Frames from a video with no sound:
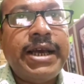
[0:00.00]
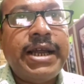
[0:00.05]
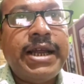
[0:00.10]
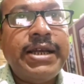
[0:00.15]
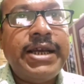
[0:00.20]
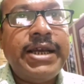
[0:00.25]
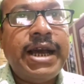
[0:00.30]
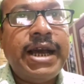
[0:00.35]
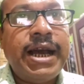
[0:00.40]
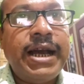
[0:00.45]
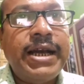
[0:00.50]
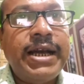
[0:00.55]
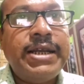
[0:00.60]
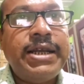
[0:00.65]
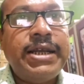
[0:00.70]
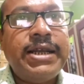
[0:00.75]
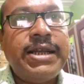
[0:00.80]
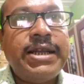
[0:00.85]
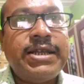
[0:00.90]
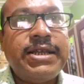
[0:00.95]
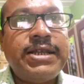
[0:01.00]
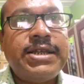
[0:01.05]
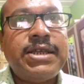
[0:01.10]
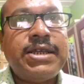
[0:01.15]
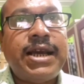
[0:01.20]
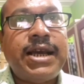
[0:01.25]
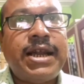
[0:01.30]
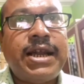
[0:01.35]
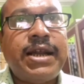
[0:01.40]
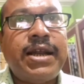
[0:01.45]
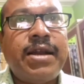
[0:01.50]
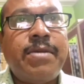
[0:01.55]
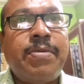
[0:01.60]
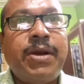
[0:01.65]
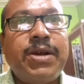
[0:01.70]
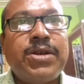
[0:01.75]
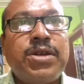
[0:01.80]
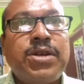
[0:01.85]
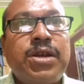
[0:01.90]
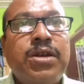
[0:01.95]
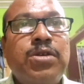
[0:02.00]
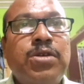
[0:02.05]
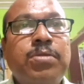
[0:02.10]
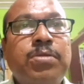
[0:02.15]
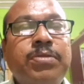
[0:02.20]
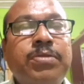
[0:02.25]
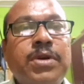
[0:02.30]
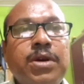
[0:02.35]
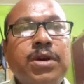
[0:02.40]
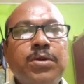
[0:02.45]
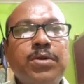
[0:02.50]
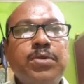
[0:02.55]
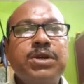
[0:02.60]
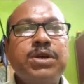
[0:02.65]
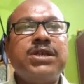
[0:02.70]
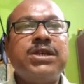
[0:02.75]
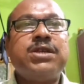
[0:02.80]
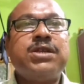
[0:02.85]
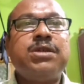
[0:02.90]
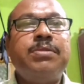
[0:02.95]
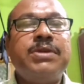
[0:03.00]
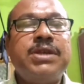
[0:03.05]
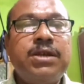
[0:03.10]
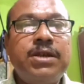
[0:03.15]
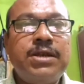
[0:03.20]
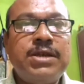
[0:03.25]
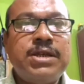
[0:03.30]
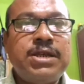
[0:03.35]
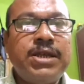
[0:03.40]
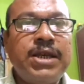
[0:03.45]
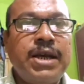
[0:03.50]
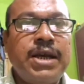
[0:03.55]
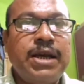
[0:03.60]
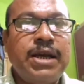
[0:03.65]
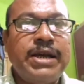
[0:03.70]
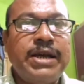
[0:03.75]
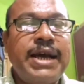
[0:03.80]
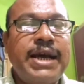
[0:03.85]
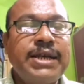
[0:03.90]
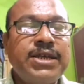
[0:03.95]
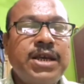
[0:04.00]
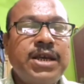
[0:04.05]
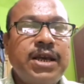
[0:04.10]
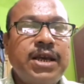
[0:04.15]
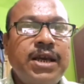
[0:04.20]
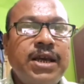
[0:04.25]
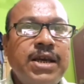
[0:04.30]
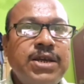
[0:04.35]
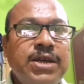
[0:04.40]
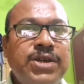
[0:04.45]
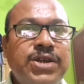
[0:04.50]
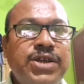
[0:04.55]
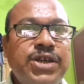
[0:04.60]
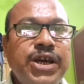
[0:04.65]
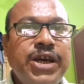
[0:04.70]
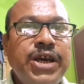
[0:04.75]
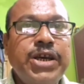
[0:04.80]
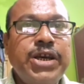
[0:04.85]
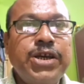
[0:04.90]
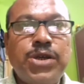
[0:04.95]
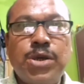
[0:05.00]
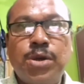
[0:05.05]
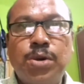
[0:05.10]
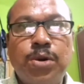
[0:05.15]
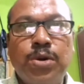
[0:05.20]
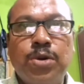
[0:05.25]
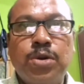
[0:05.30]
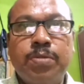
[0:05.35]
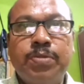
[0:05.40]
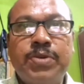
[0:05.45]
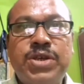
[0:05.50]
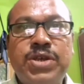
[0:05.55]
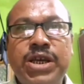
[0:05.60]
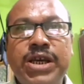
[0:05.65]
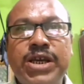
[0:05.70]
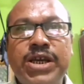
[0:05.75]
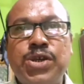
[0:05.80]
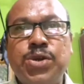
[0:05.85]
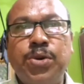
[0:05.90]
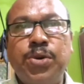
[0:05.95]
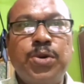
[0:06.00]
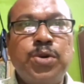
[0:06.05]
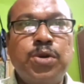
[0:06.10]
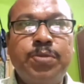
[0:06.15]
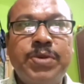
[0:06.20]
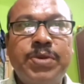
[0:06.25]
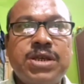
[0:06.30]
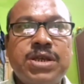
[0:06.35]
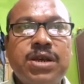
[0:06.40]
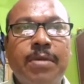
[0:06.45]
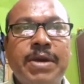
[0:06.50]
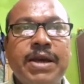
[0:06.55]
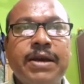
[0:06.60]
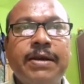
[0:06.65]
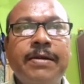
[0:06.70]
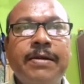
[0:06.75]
Aldehyde is another functional group which is represented single dash CHO group. CHO group is coming.